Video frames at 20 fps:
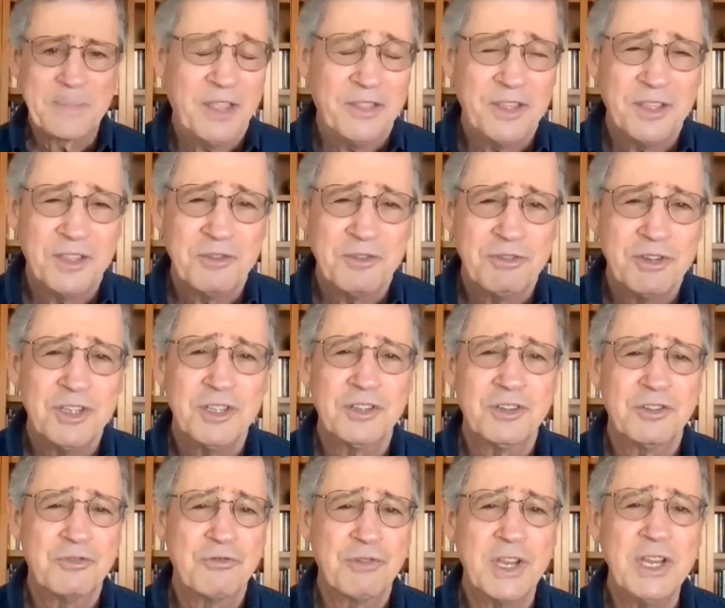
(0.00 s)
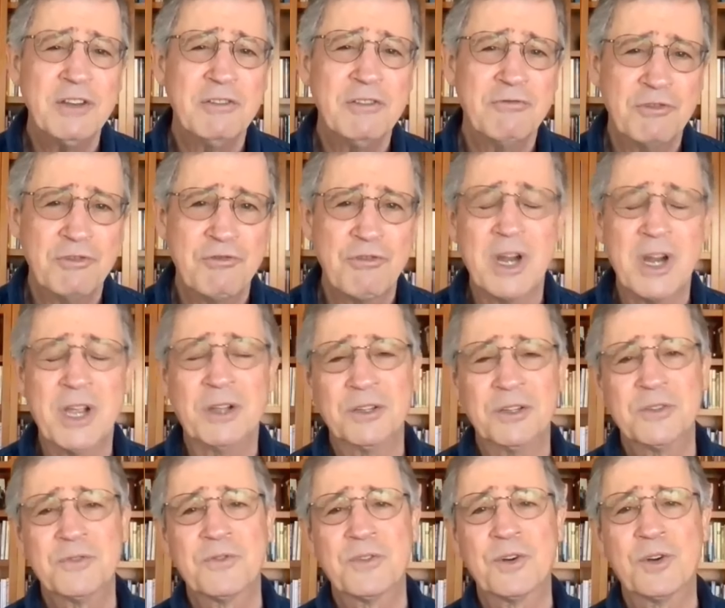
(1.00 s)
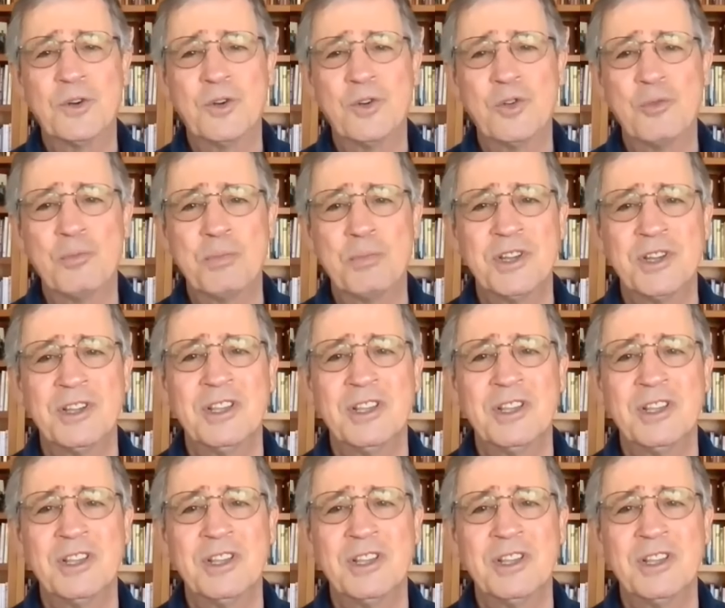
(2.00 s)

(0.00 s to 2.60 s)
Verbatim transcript: think there is great grounds for hope.